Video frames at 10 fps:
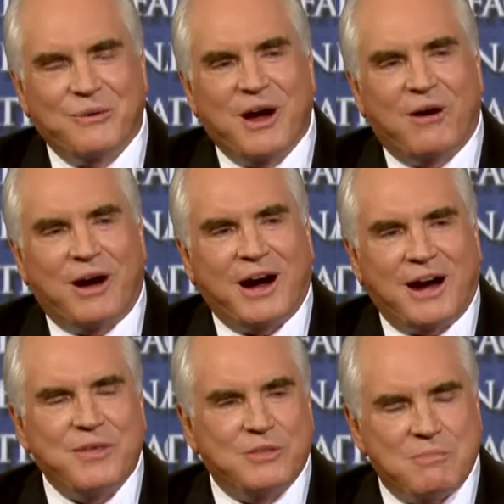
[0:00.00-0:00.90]
Well,
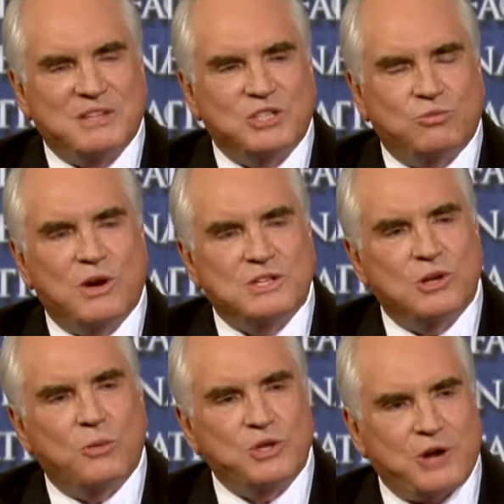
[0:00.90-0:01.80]
I think the message was
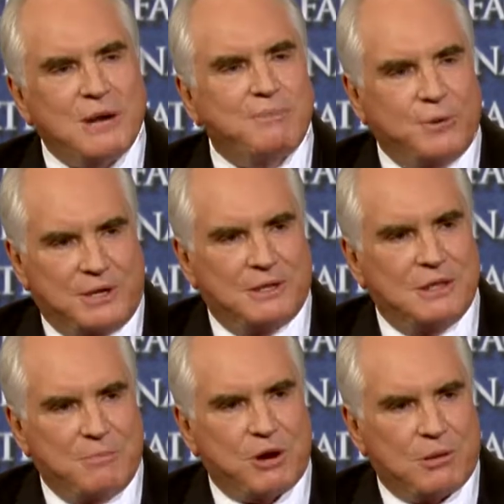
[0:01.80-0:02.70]
we tried to put
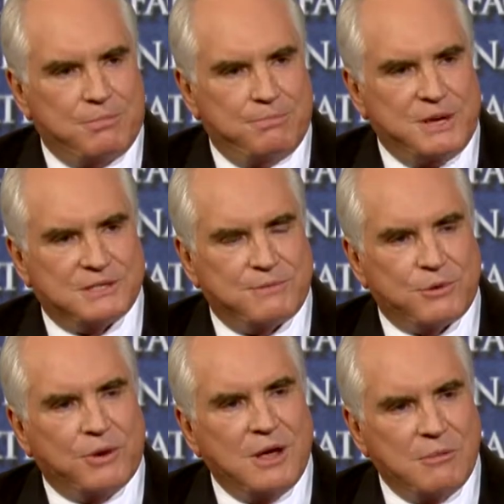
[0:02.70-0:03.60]
the bigger piece
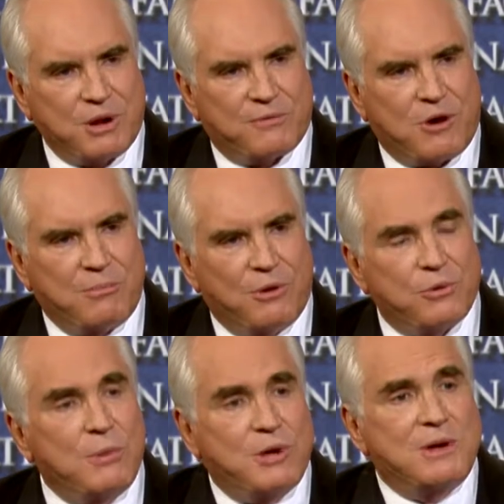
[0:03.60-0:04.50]
through, bigger farm bill
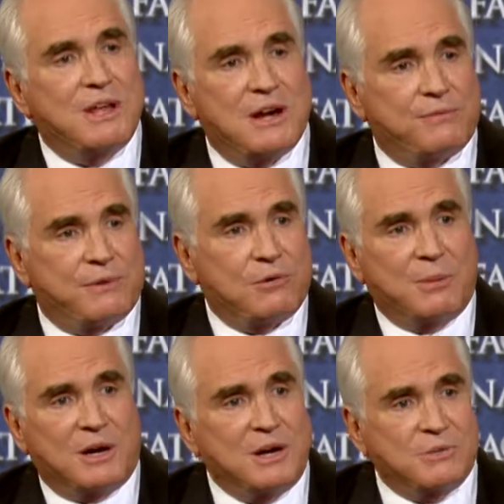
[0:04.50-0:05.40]
through. We couldn't get enough
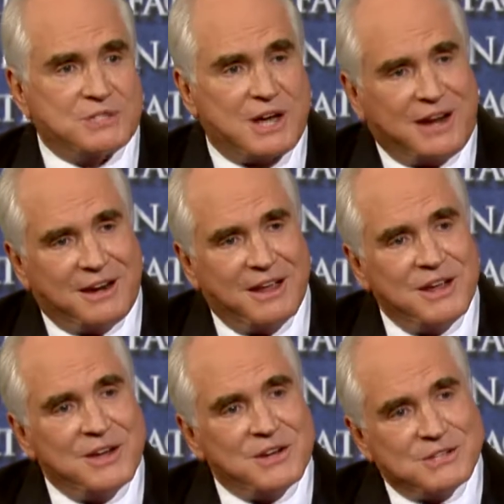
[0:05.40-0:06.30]
agreement on either side.
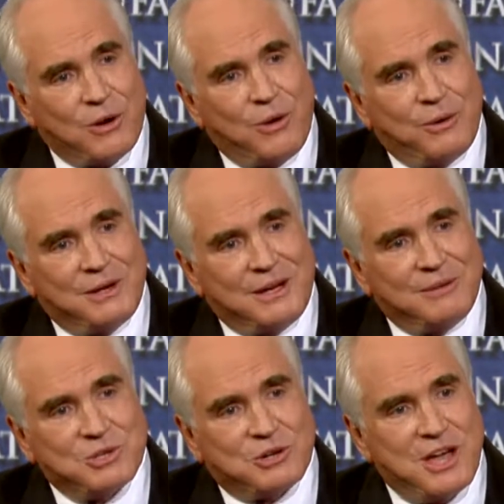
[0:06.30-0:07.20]
So
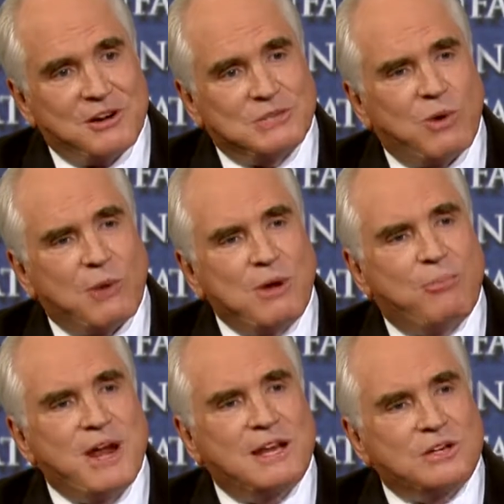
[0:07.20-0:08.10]
Mr. Cantor said, why don't we
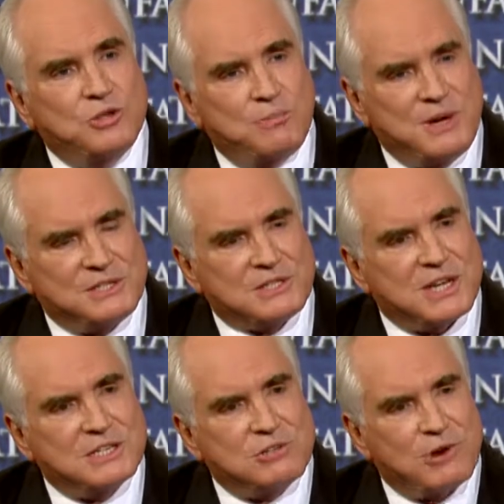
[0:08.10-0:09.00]
break it in two pieces?
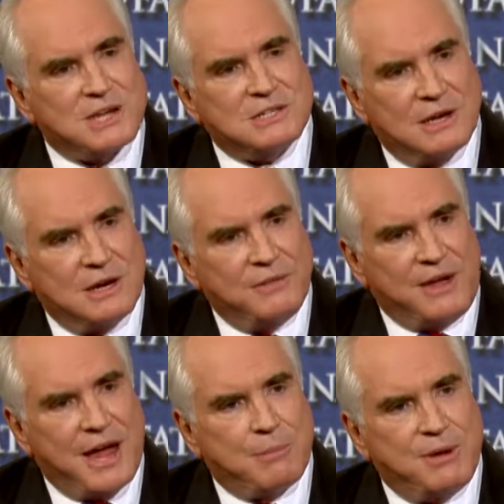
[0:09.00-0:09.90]
Let's address the
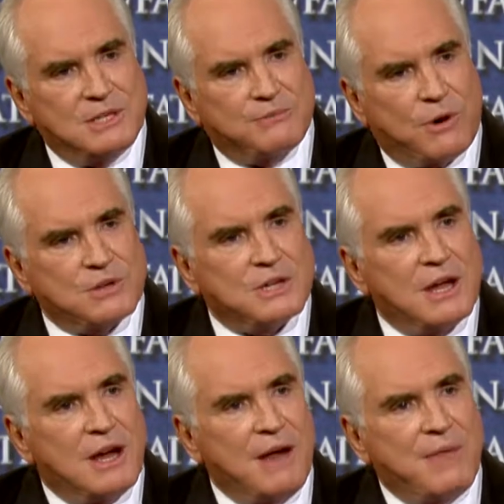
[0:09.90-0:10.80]
ag piece first,
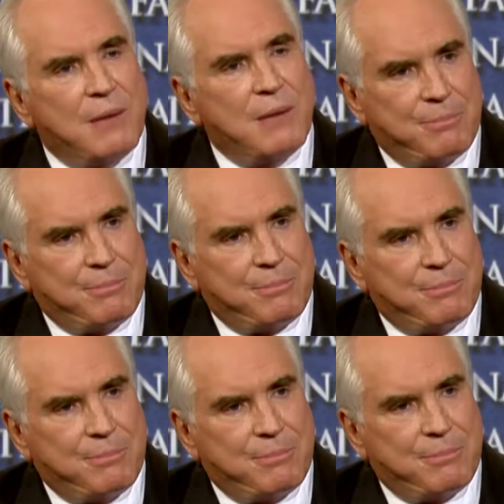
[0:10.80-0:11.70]
and then
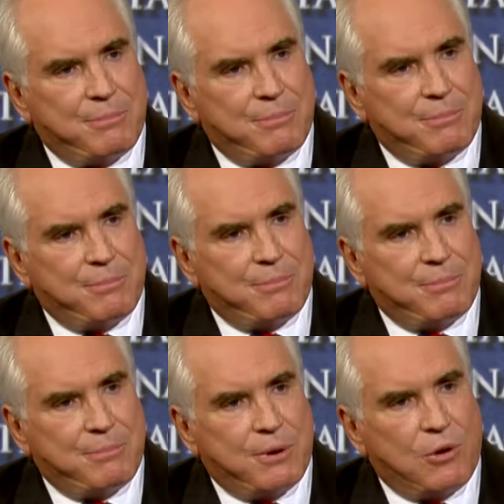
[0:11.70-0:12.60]
we'll do the
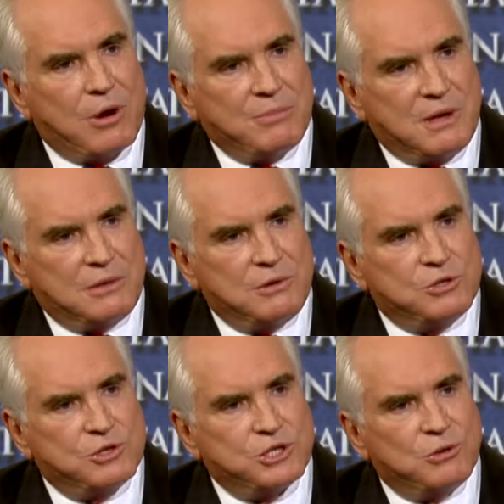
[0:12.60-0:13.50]
SNAP program, the
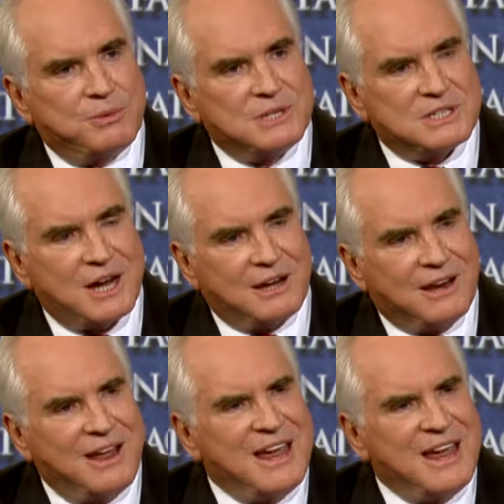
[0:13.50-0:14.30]
nutritional piece second.